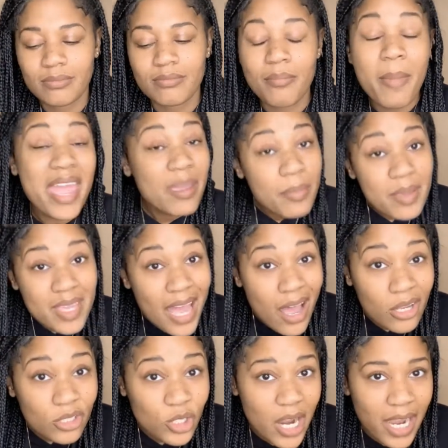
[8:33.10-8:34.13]
maybe
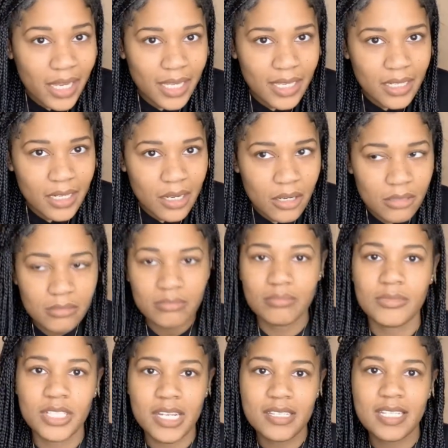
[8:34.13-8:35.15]
I'll try keto
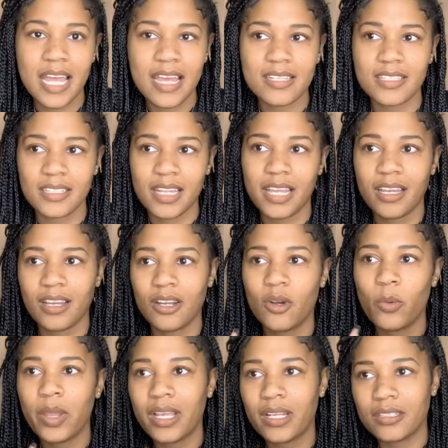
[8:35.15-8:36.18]
just as a
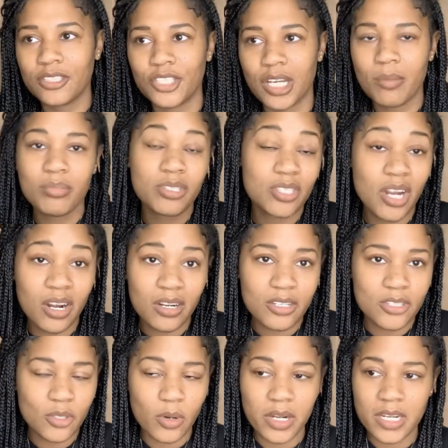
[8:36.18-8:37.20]
quick jump start
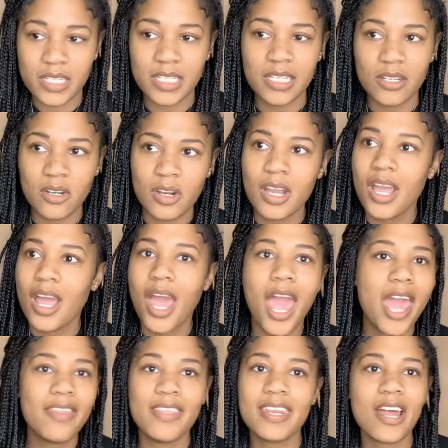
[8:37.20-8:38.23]
sort of deal,
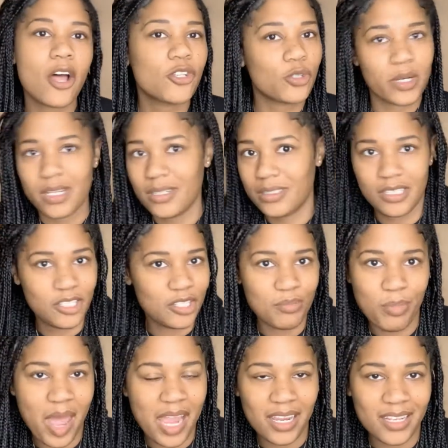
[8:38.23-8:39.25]
and then I'll
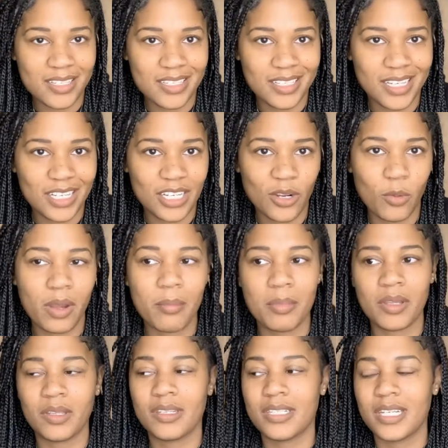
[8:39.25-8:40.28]
transition back into eating one
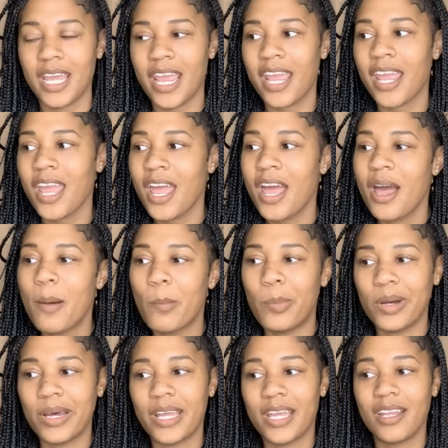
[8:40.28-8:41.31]
meal a day.
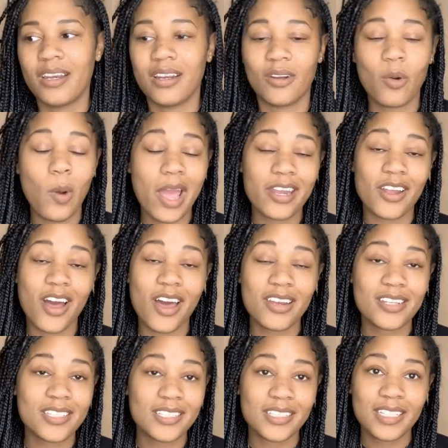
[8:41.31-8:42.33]
But quite
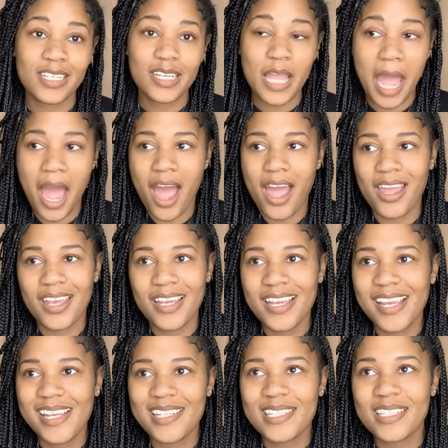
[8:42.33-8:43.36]
honestly,
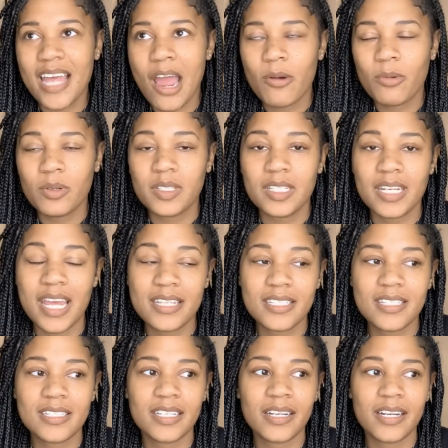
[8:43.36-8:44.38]
it's not really
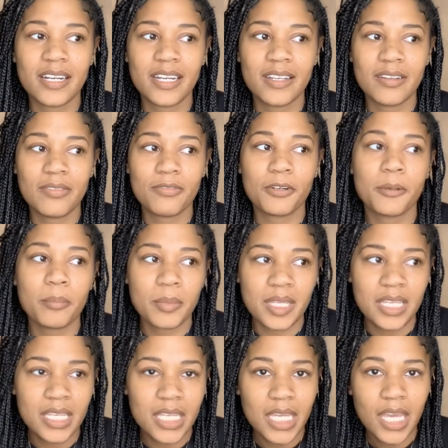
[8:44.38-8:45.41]
necessary for
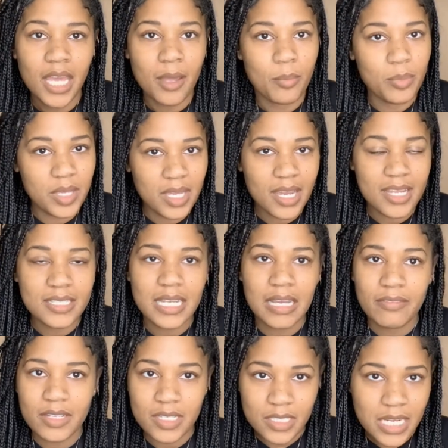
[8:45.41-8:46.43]
me because
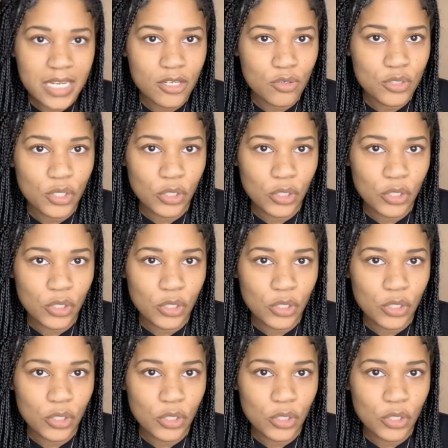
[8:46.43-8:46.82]
I've continued